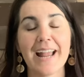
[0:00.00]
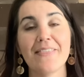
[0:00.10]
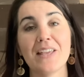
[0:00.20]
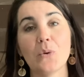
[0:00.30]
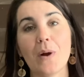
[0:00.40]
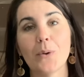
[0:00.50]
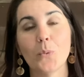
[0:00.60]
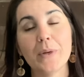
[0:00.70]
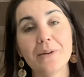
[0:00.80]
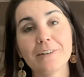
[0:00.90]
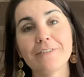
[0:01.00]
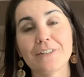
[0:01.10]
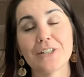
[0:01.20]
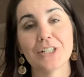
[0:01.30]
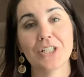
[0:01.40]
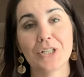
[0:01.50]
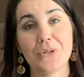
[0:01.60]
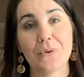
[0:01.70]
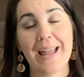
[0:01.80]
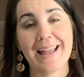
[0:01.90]
and then what we refer
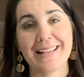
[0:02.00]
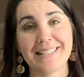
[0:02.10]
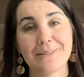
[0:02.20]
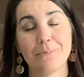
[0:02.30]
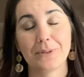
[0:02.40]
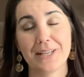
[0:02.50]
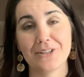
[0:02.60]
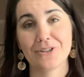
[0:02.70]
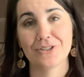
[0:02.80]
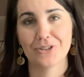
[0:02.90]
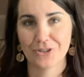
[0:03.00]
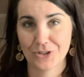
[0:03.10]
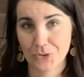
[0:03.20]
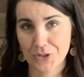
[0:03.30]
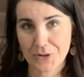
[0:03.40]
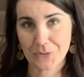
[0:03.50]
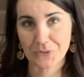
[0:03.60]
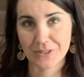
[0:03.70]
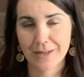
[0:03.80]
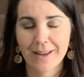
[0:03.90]
to as blenders or two-tones.